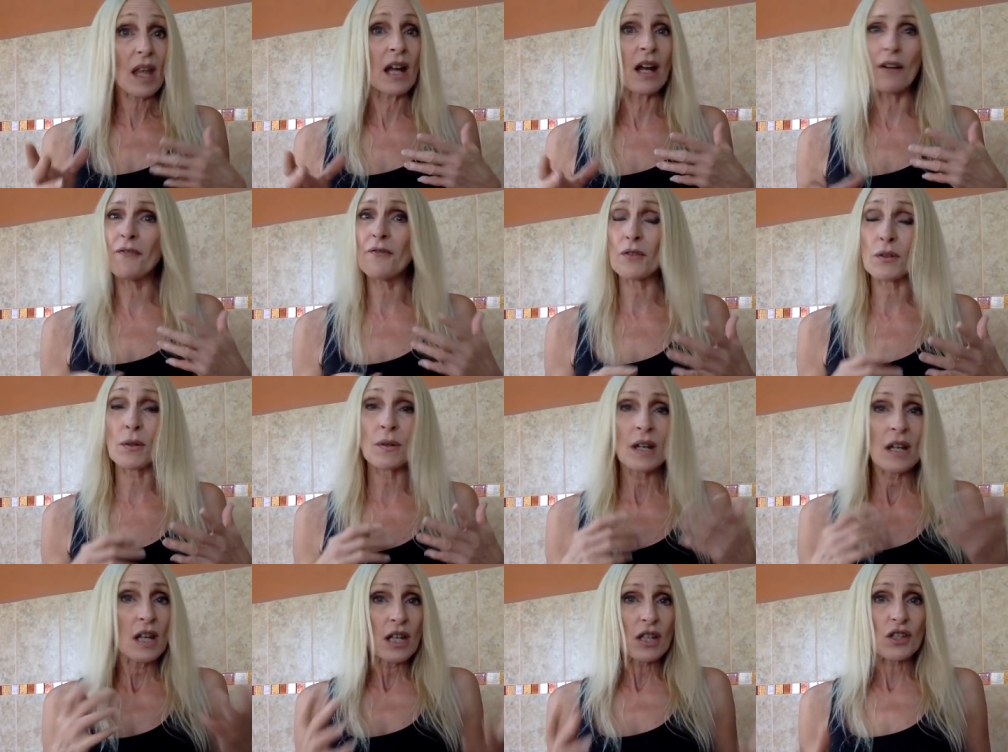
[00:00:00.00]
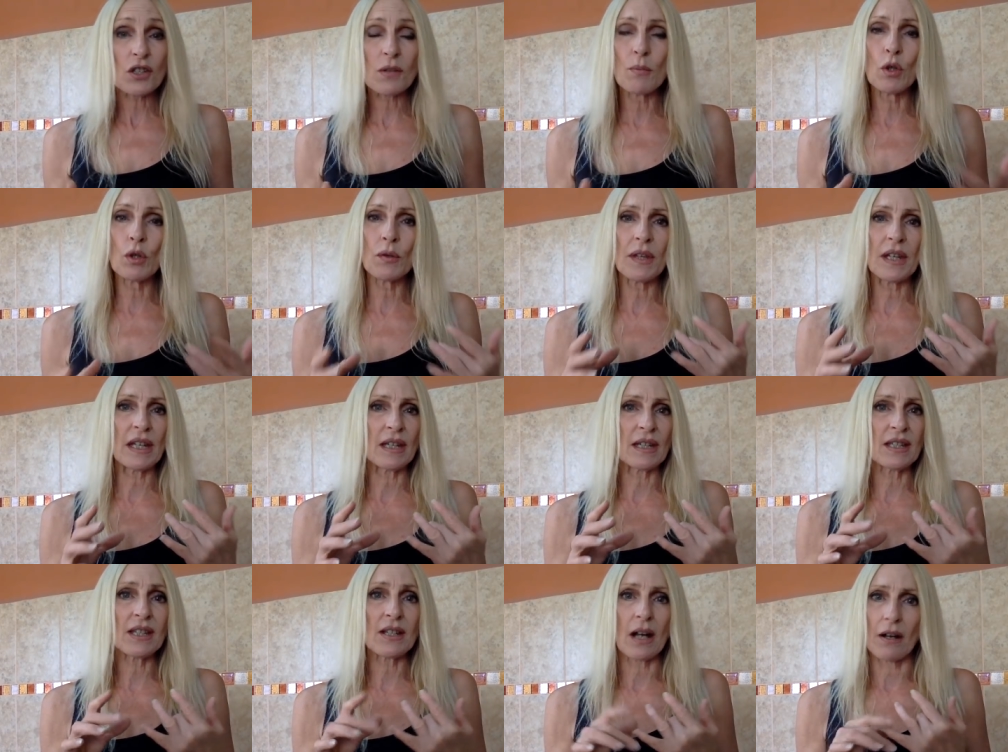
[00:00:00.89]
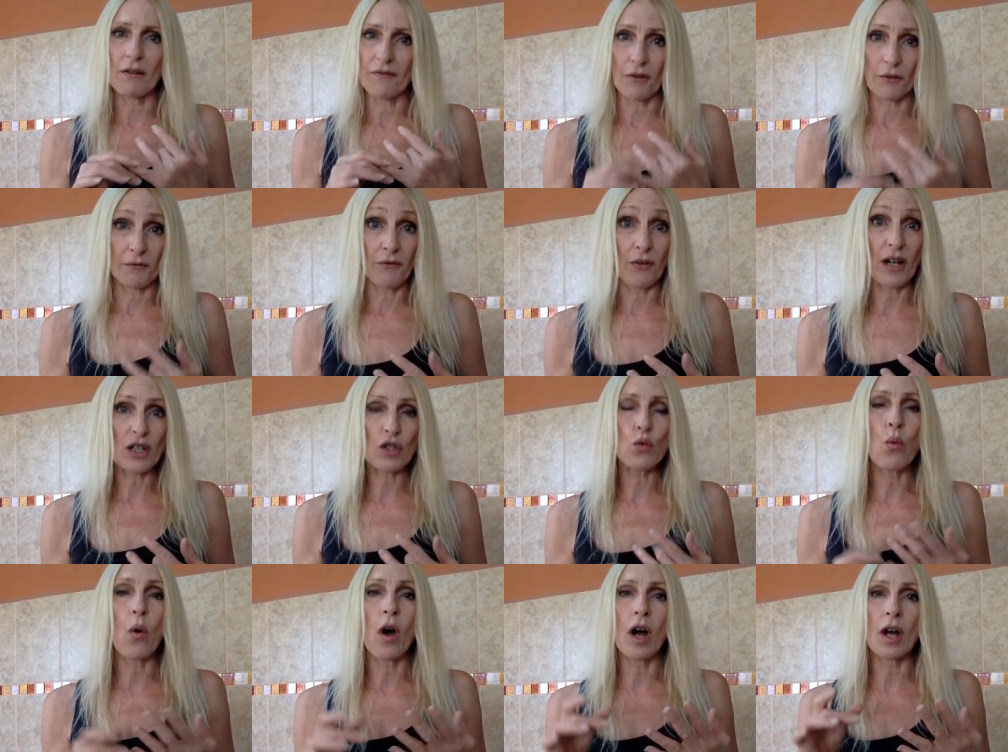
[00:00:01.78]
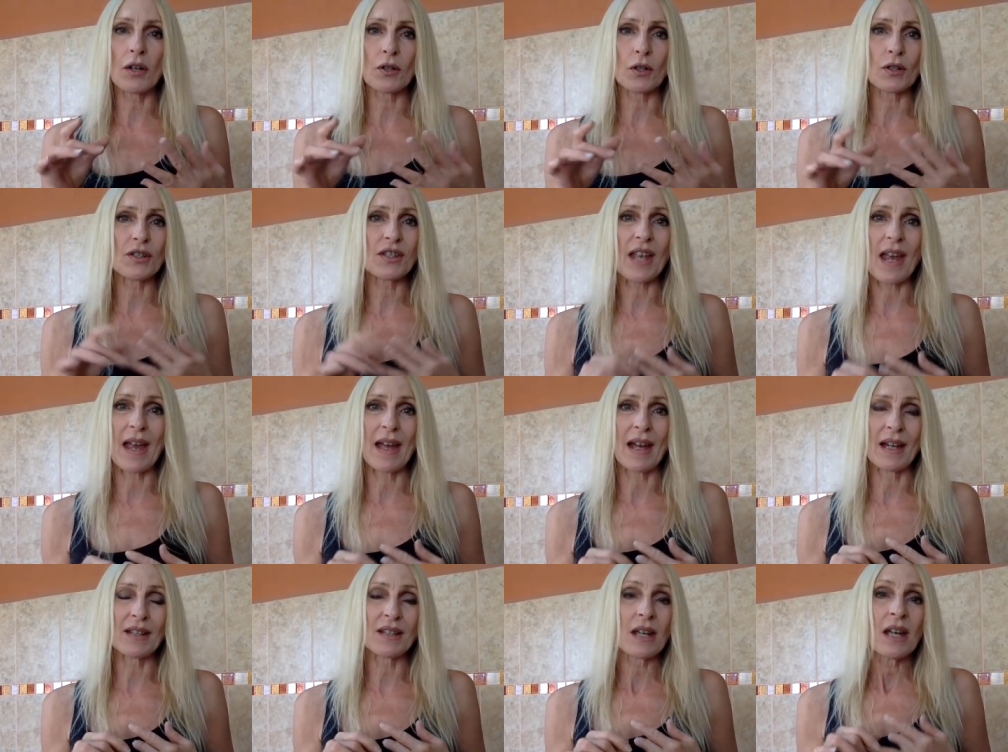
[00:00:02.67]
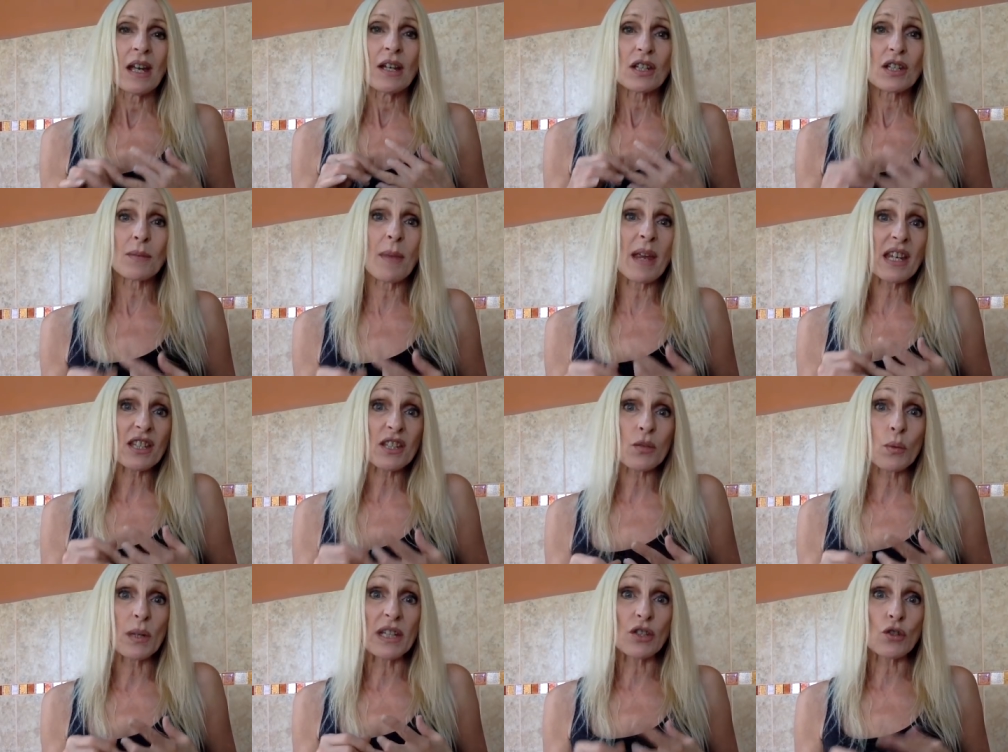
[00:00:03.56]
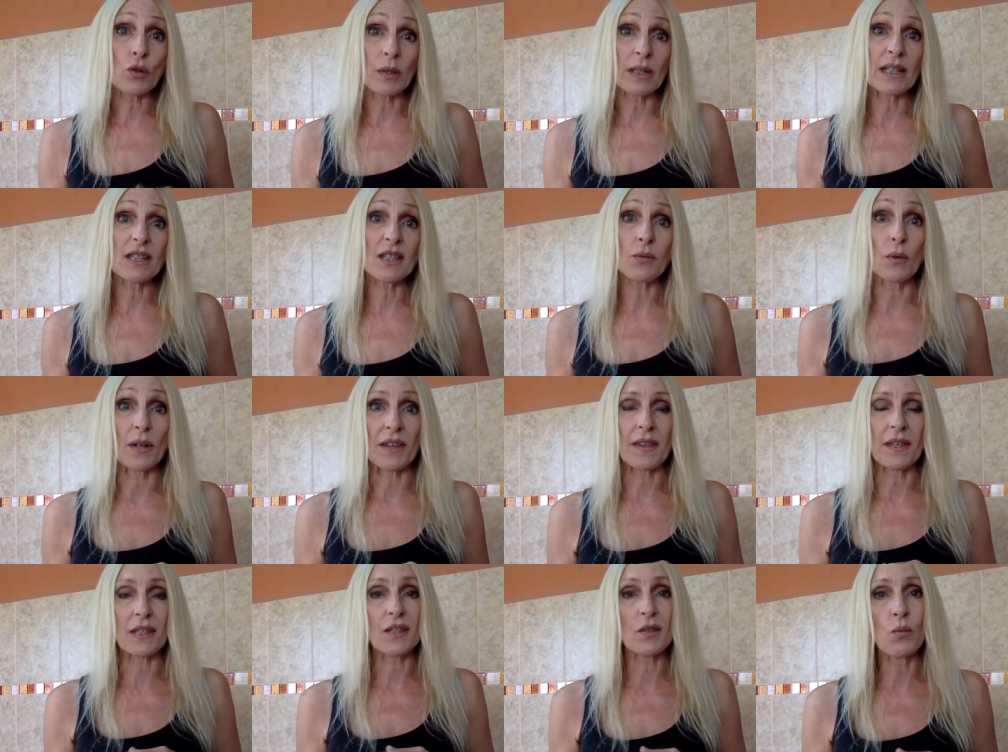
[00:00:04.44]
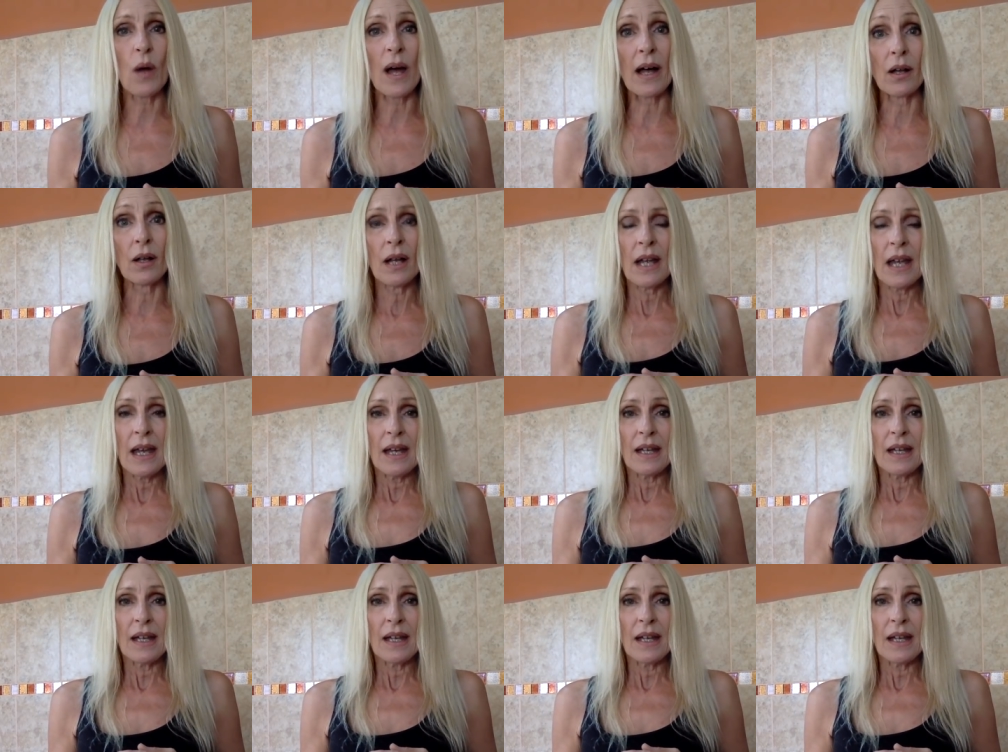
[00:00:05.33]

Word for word: uh, for smoothies, uh, for fresh waters, and to make sweet treats with as well.